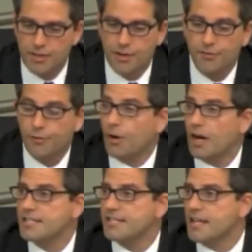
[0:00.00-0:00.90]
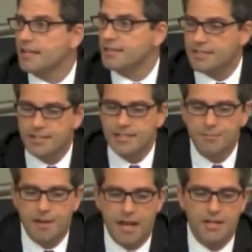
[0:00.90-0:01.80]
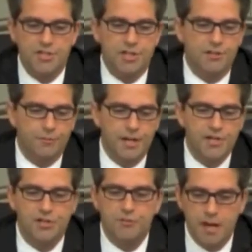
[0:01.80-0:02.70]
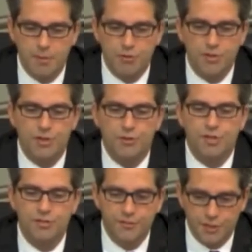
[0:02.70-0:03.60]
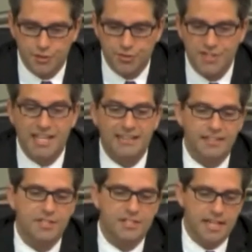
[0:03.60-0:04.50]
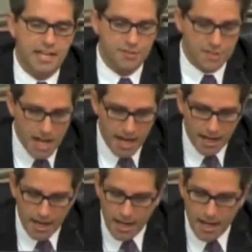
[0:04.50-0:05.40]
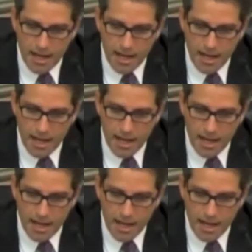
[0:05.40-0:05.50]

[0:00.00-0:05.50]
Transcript: Therefore, I sent the 6-page informational memo to those individuals that lived in San Jose,